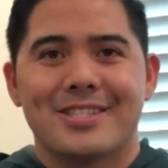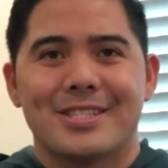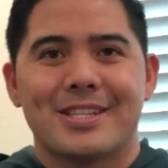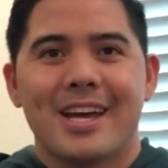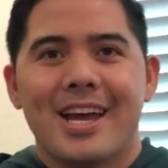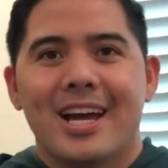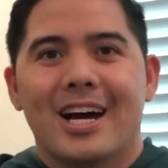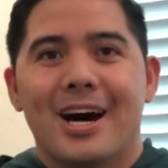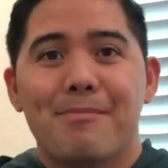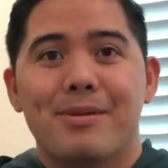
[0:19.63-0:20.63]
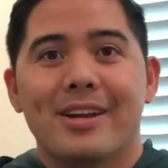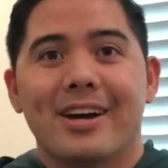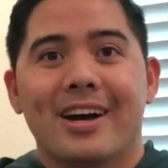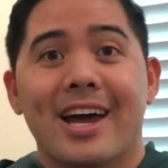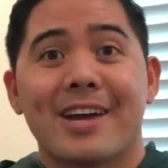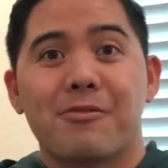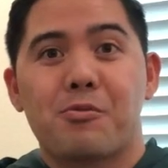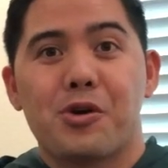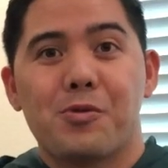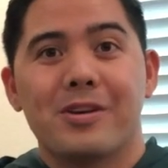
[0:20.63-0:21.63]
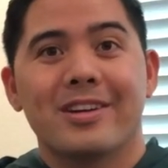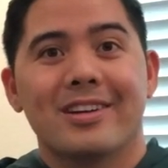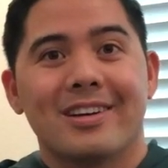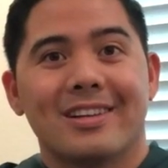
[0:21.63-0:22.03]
It's been a heck of a whirlwind.